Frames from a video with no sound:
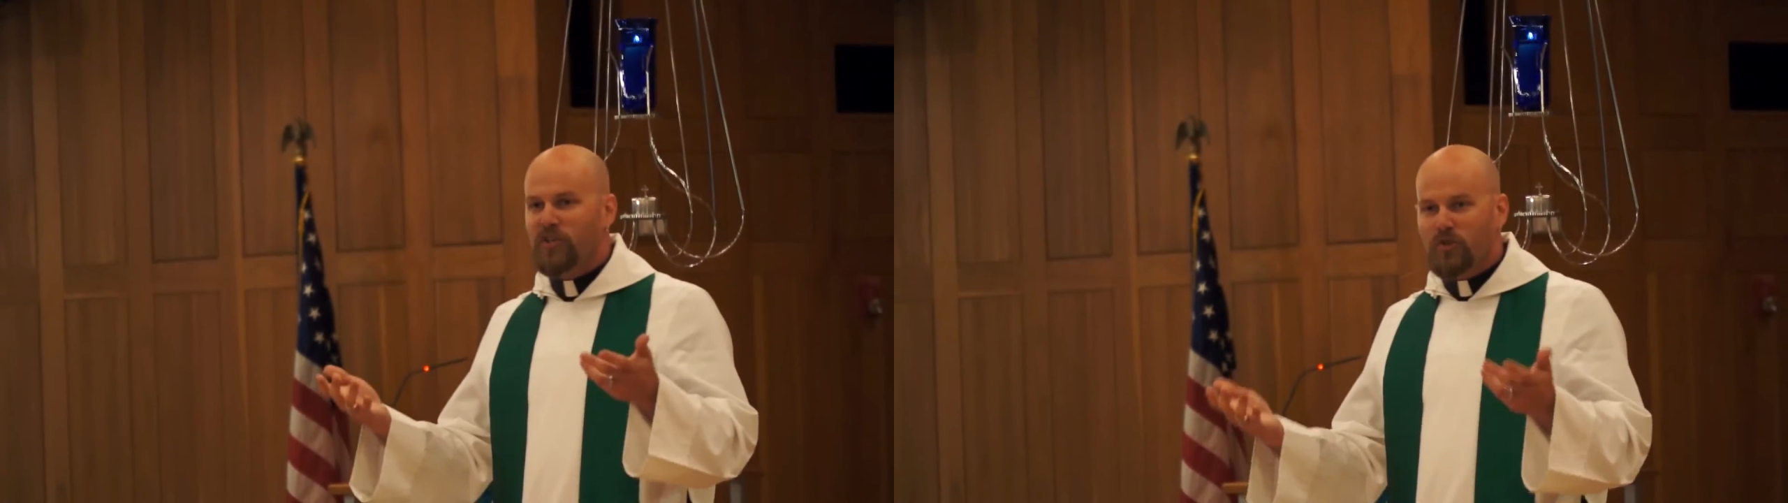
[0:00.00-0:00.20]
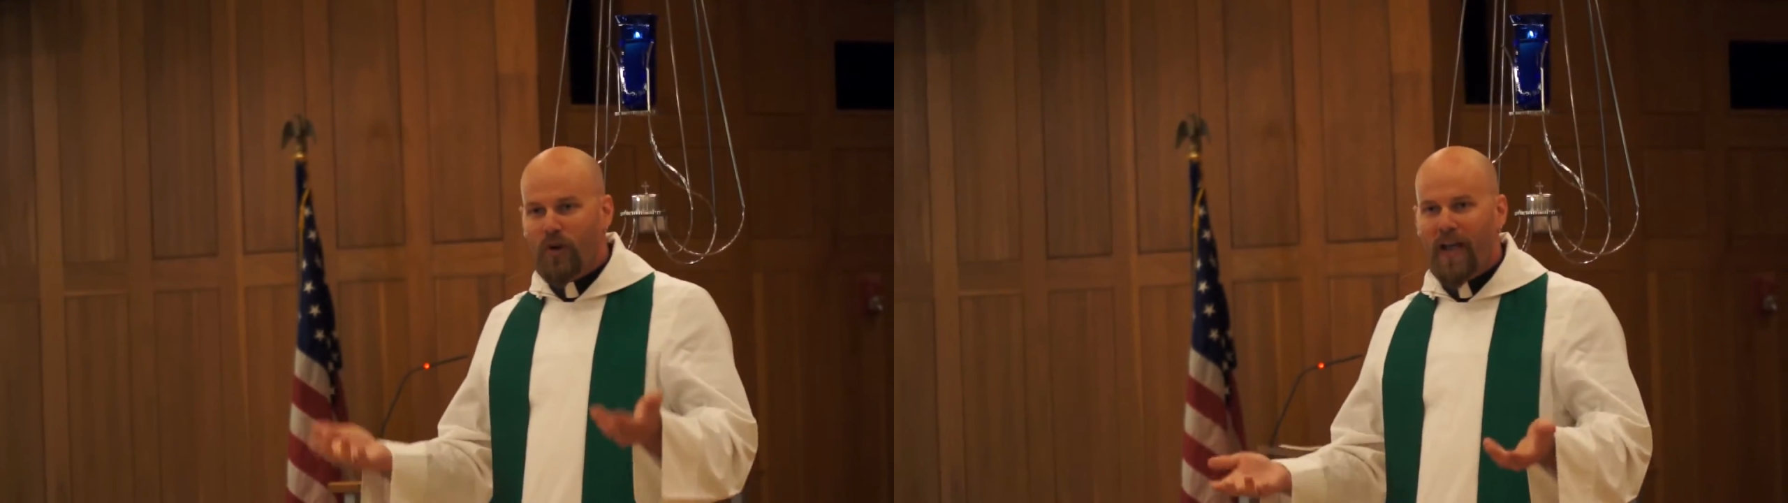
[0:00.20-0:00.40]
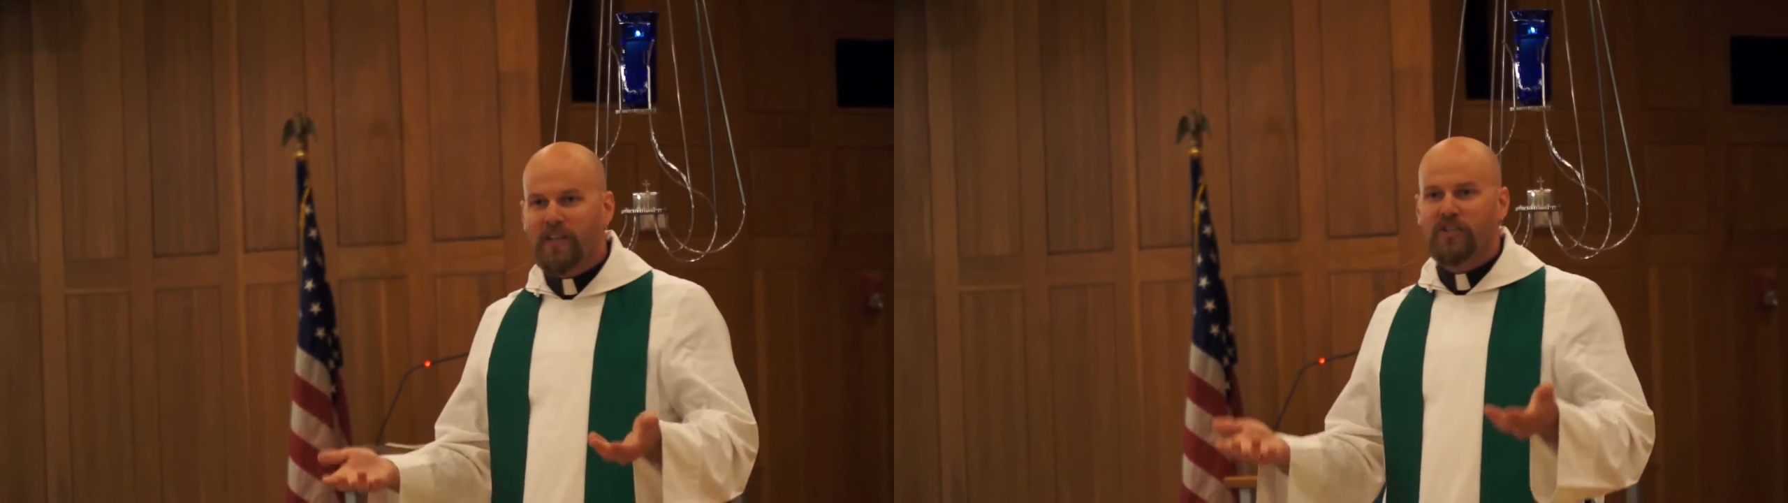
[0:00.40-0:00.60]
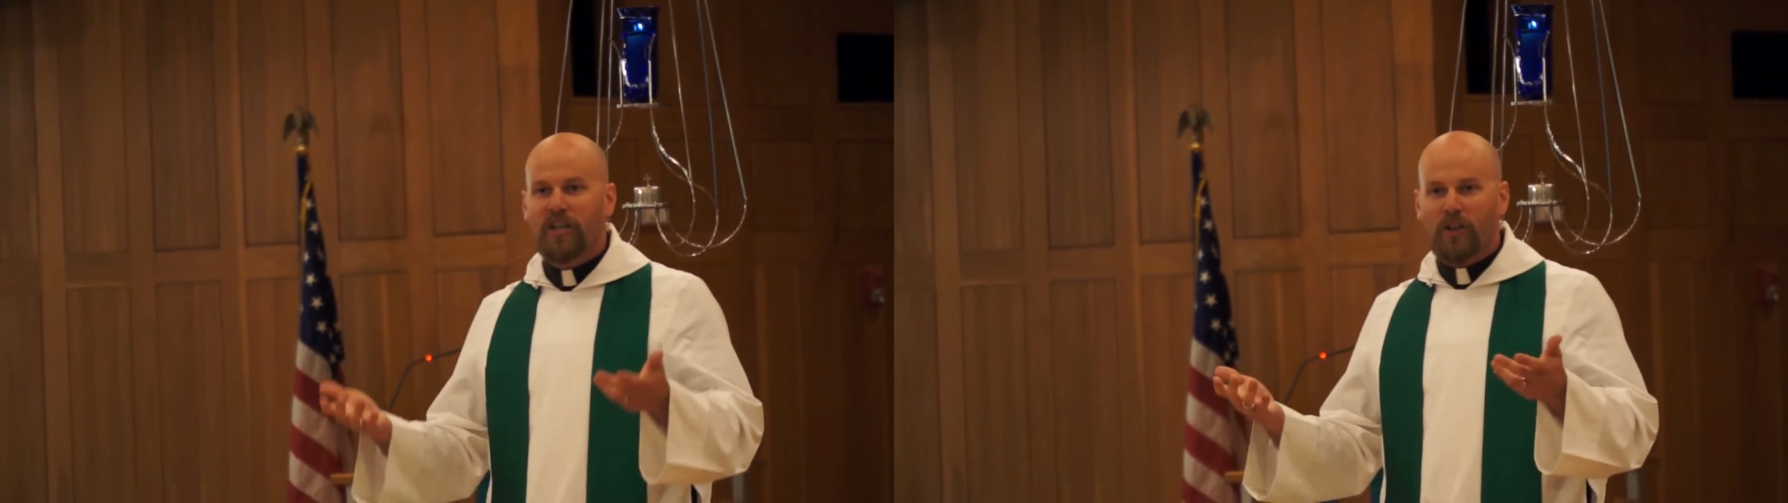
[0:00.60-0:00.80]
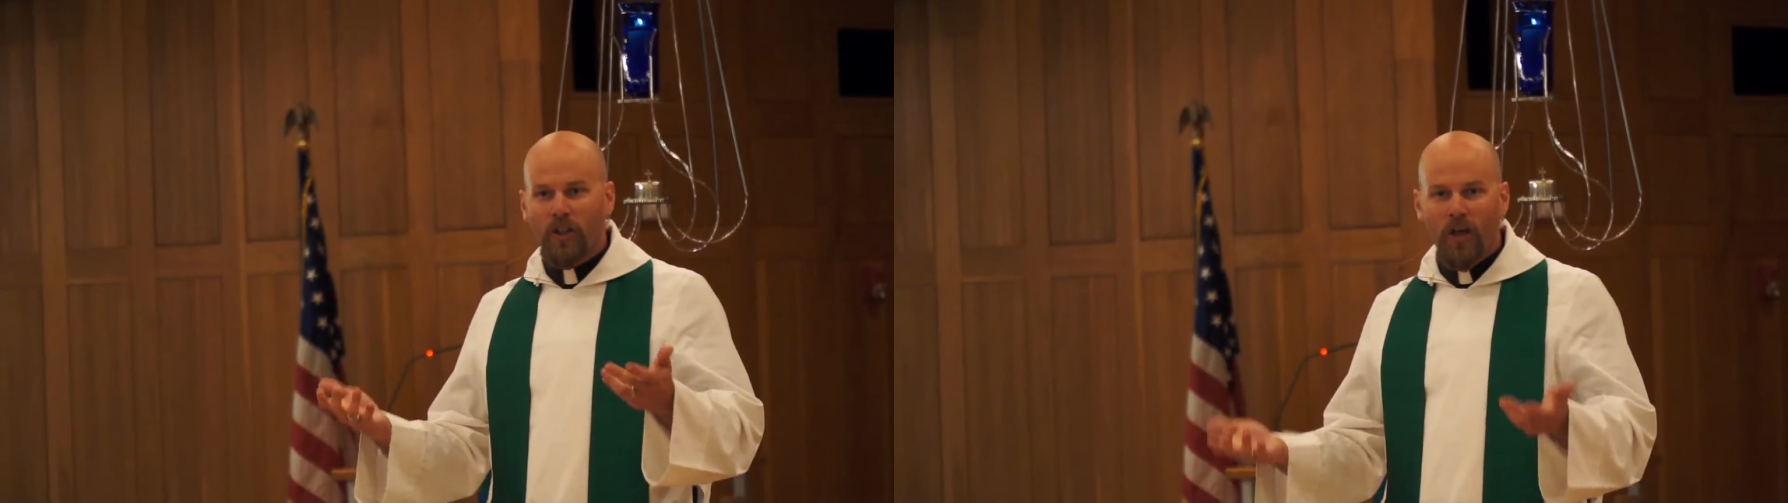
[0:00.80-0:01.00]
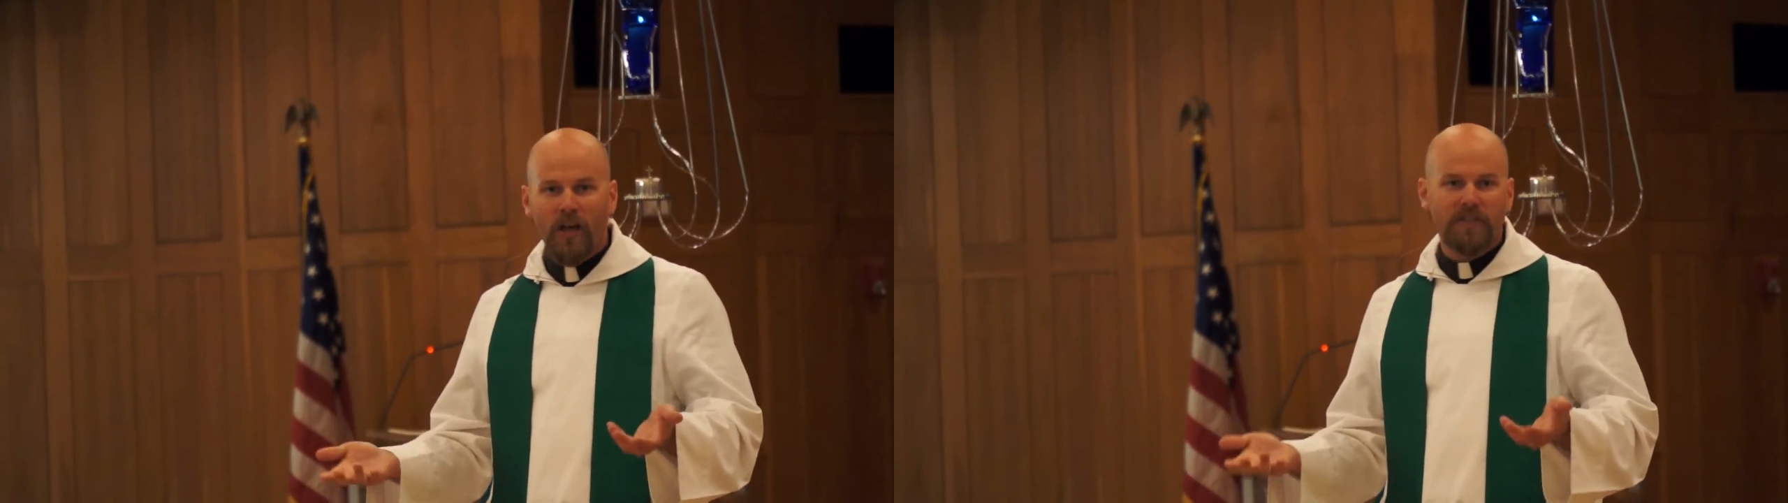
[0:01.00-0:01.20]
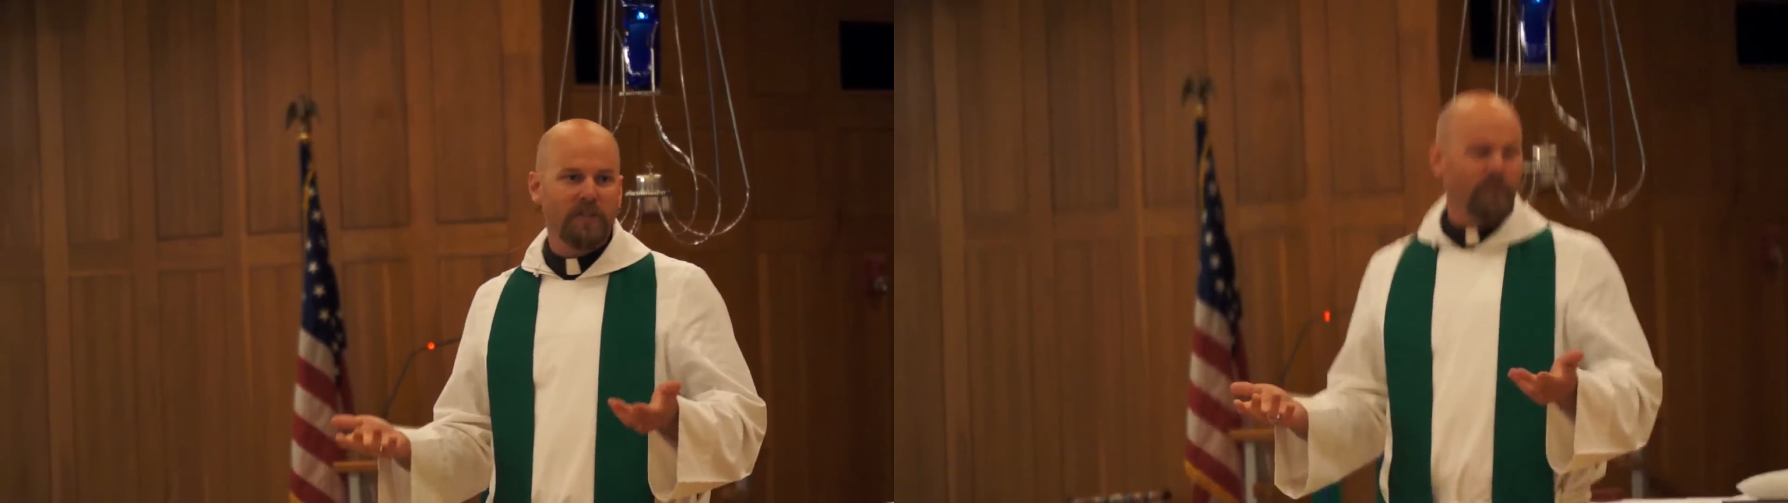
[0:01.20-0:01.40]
tragic loss